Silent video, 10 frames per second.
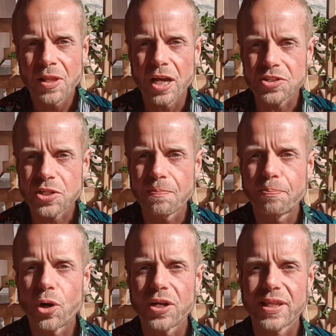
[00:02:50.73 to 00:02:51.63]
at some
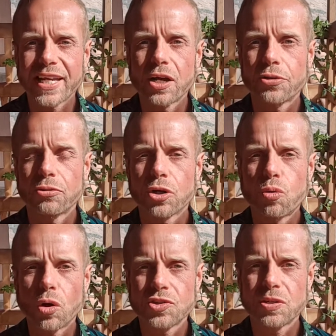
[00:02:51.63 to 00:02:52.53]
point they go through a
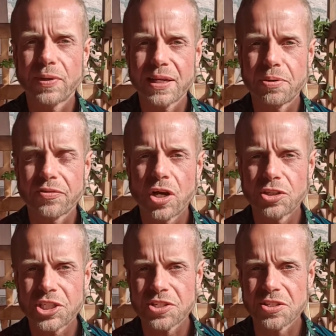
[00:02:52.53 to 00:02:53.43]
quantum leap of
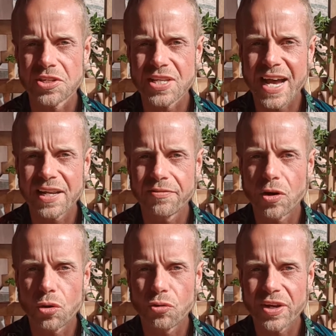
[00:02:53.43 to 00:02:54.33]
consciousness and
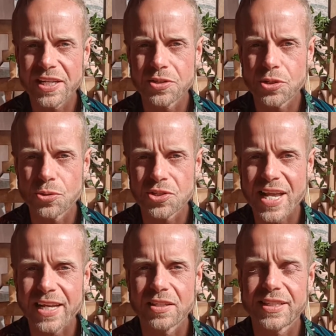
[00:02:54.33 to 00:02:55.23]
evolve into
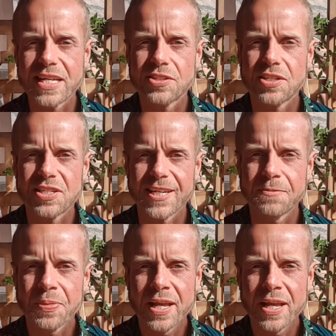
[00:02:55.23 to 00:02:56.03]
second density.